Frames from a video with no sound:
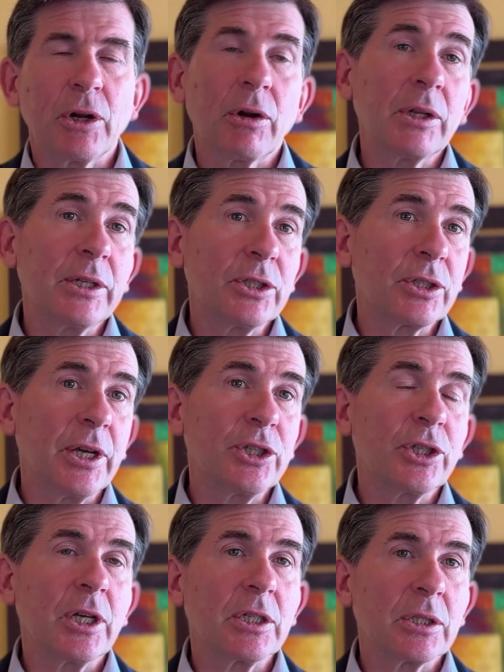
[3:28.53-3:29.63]
and our
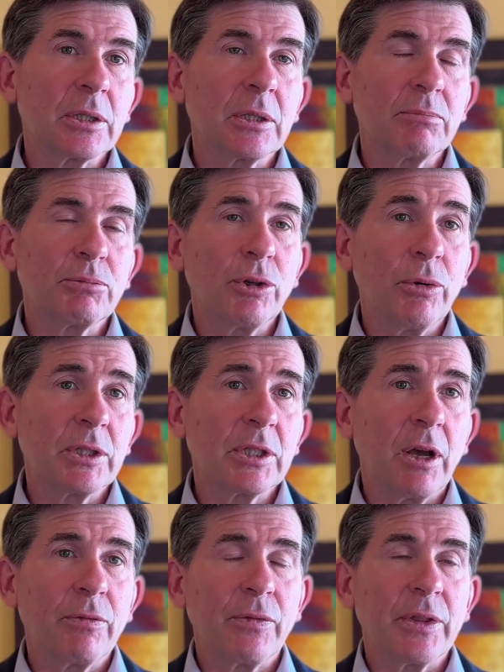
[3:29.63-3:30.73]
legislation has shown
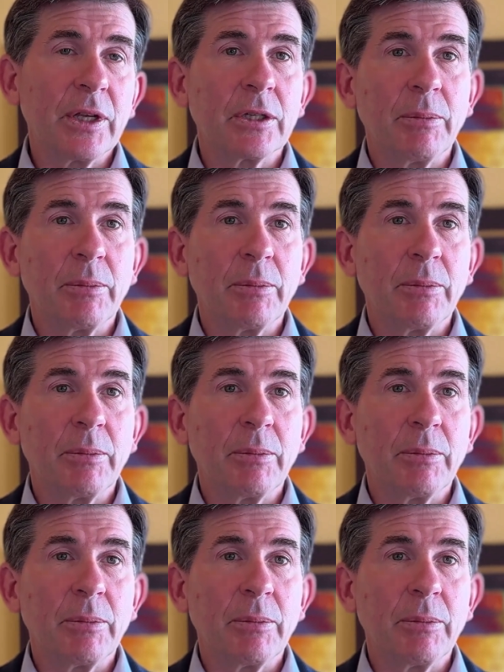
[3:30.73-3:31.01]
itself, I think,